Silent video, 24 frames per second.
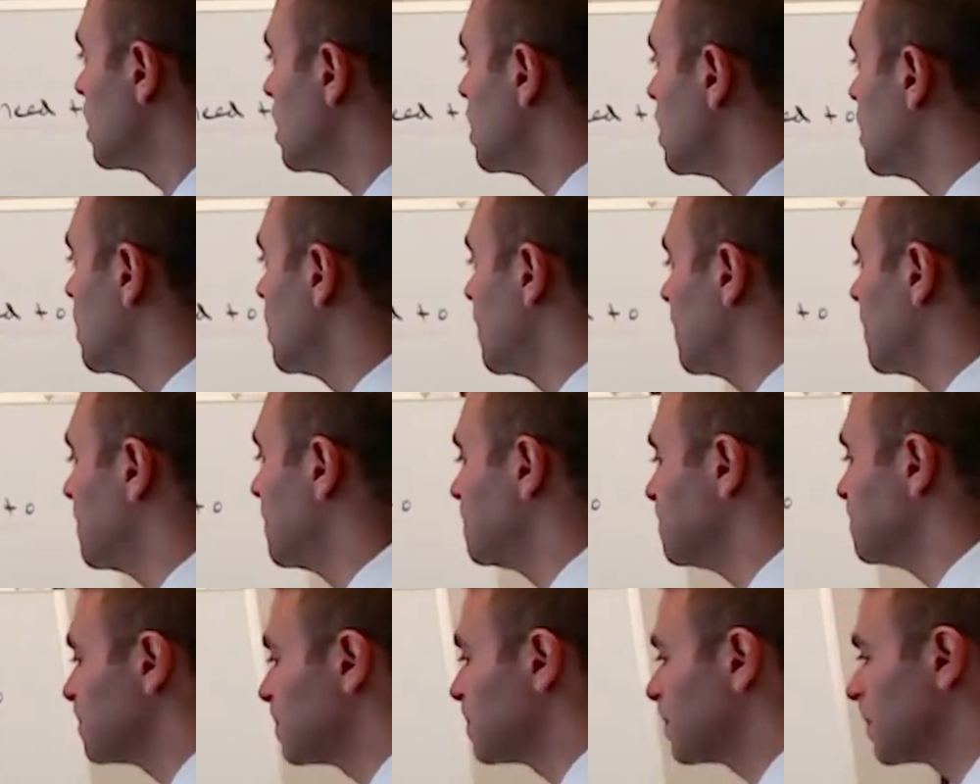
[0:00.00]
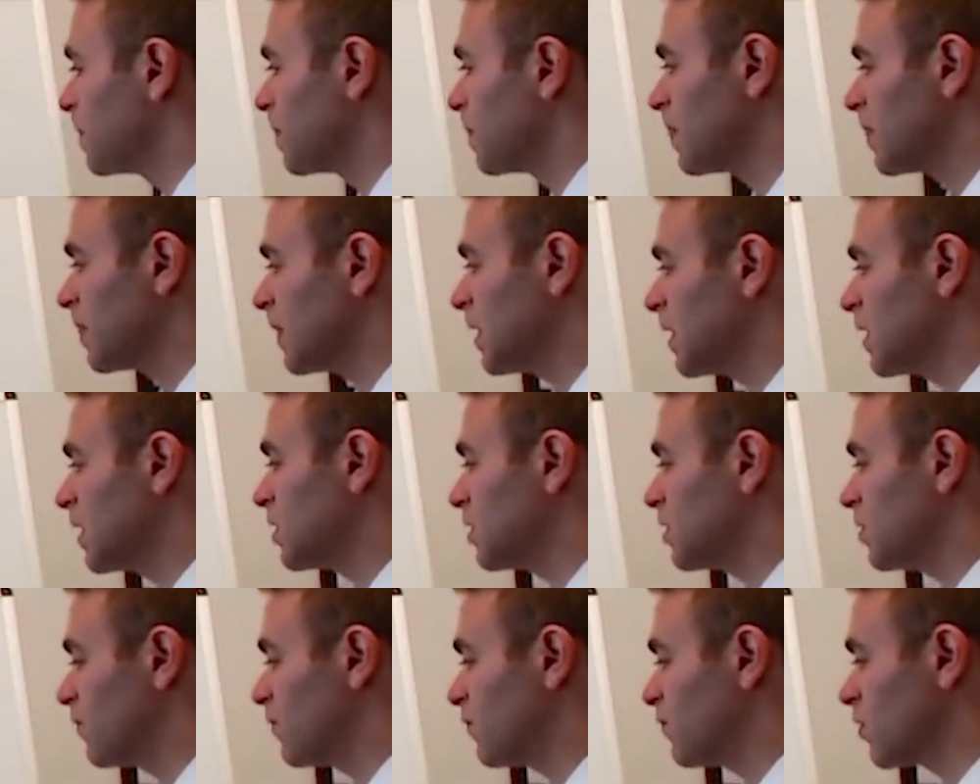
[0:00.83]

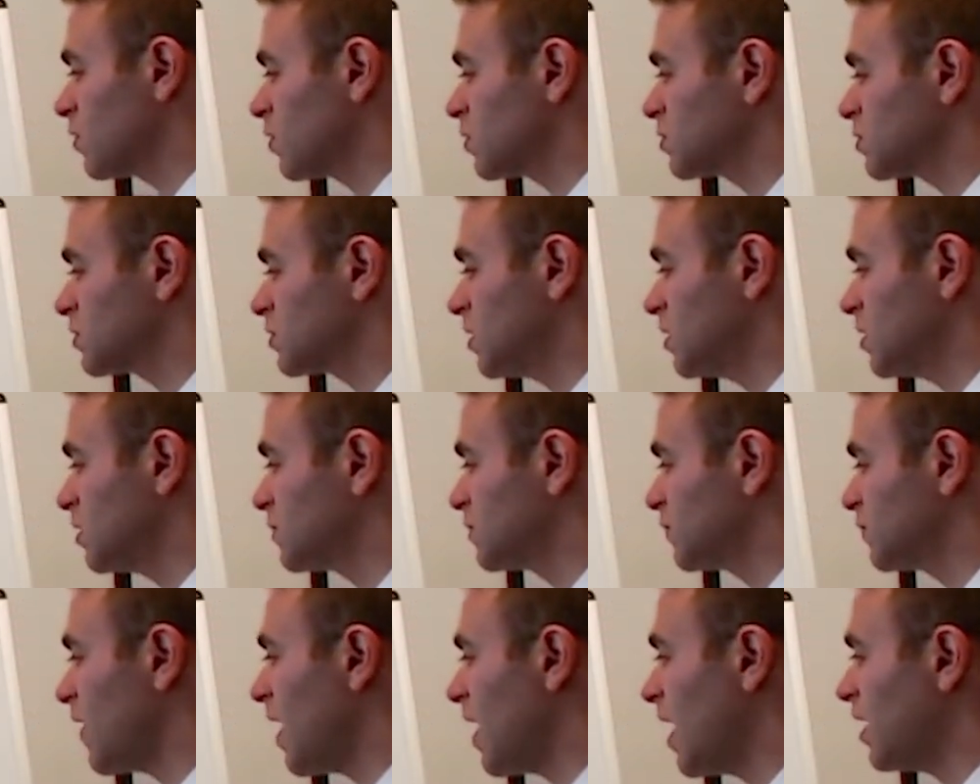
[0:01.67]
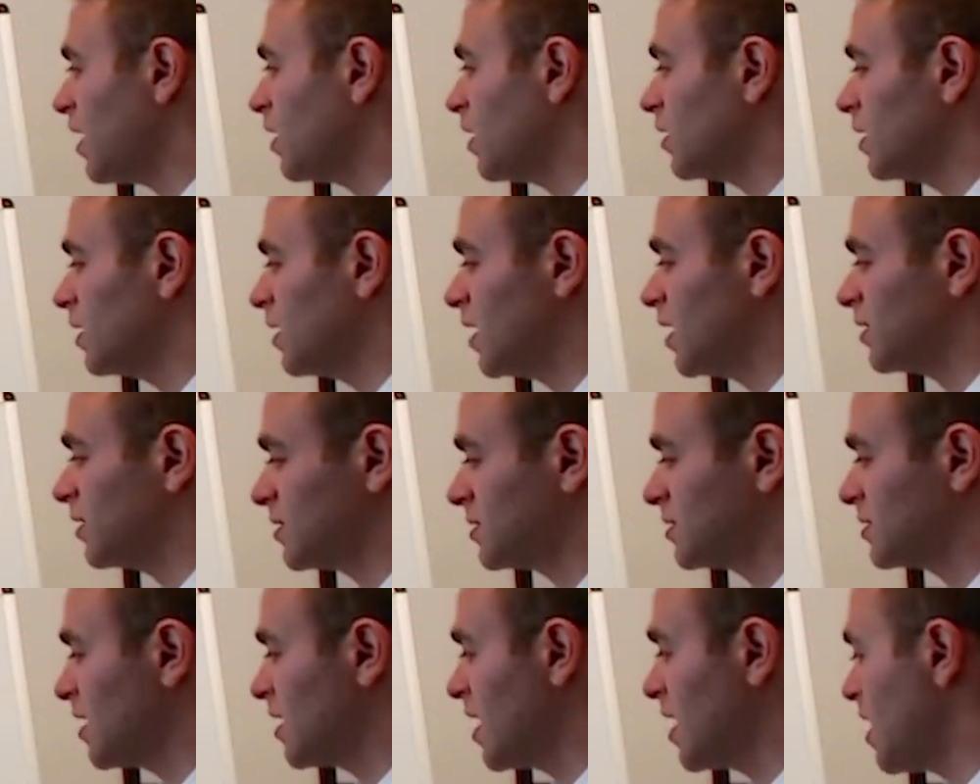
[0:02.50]
The first is file an
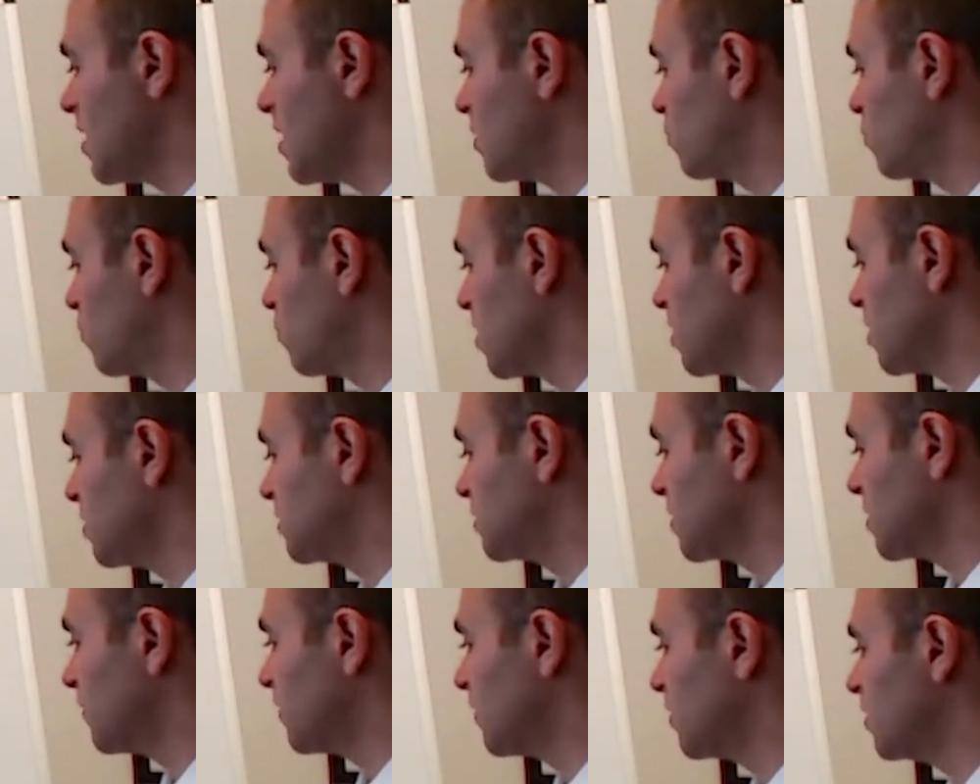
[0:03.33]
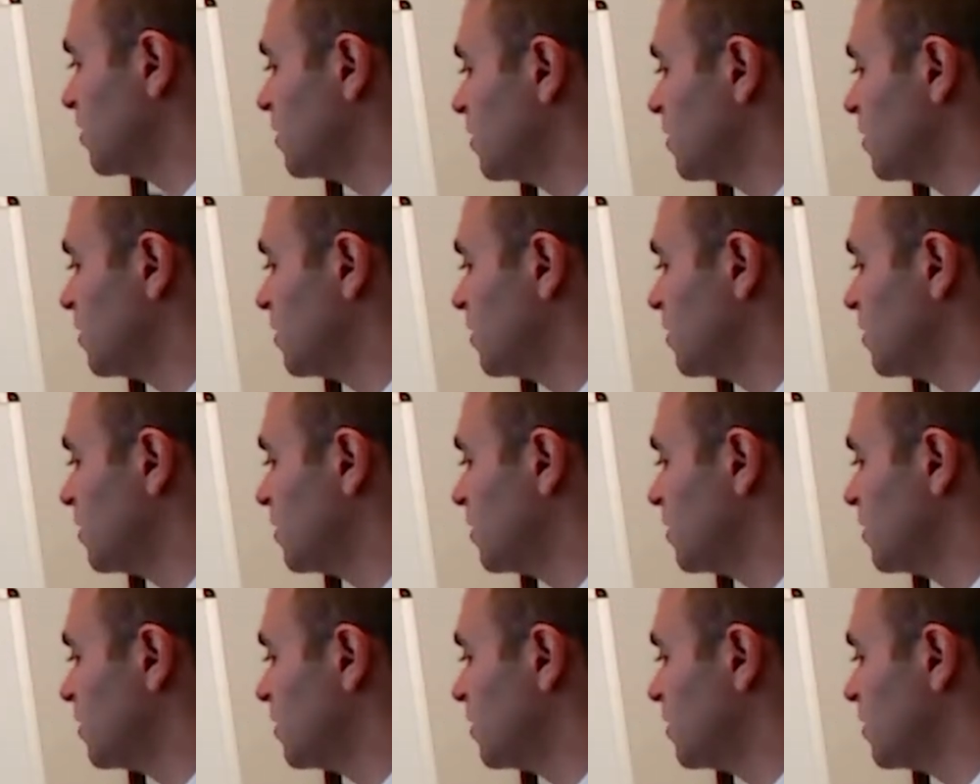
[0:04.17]
SSA 827,